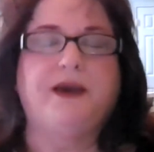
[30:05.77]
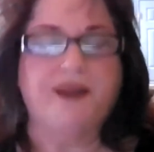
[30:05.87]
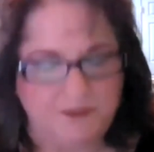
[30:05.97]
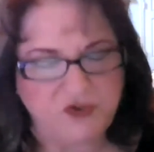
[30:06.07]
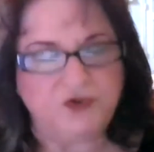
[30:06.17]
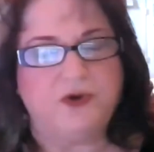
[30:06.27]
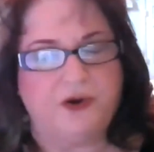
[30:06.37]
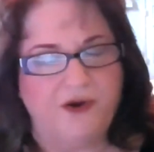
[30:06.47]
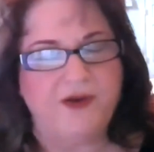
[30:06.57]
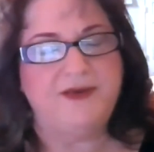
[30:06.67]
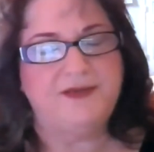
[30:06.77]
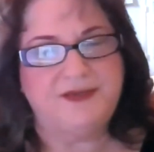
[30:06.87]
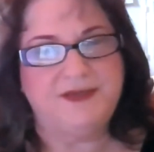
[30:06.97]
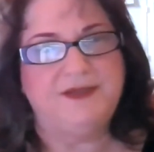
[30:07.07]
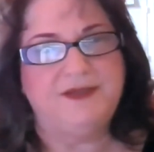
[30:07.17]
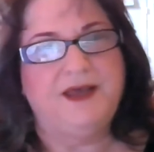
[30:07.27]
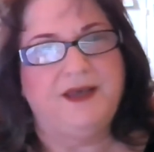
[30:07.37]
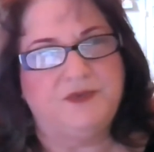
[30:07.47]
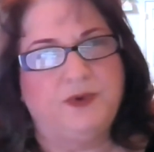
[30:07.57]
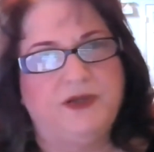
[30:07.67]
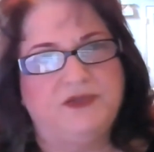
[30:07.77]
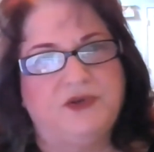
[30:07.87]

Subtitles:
and I'm sure our audience did as well.